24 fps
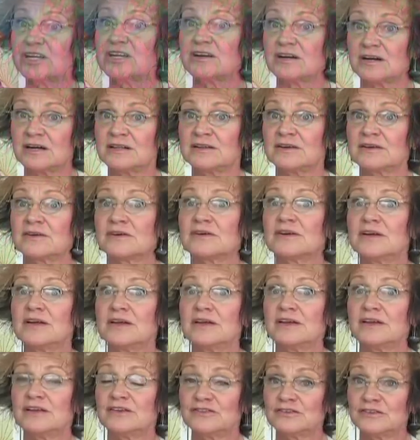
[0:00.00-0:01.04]
color
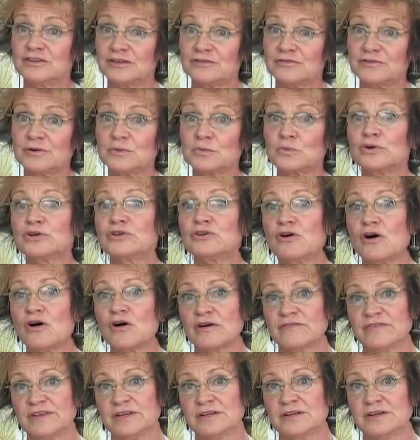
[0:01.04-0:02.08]
is a different wood
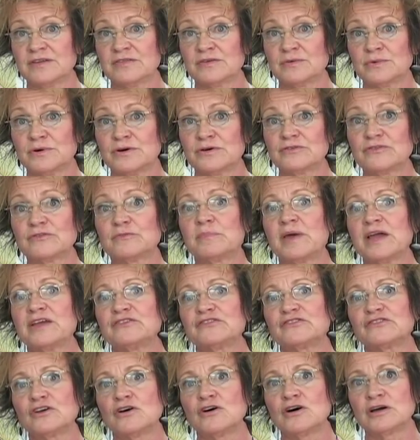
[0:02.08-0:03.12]
carving, in other words,
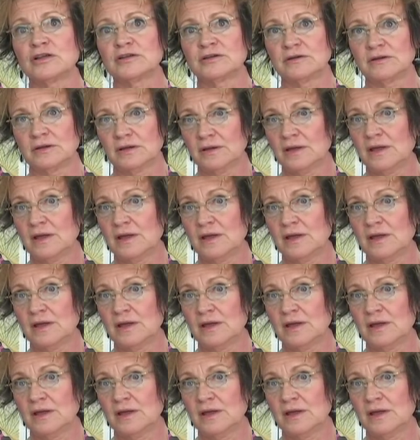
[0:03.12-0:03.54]
based on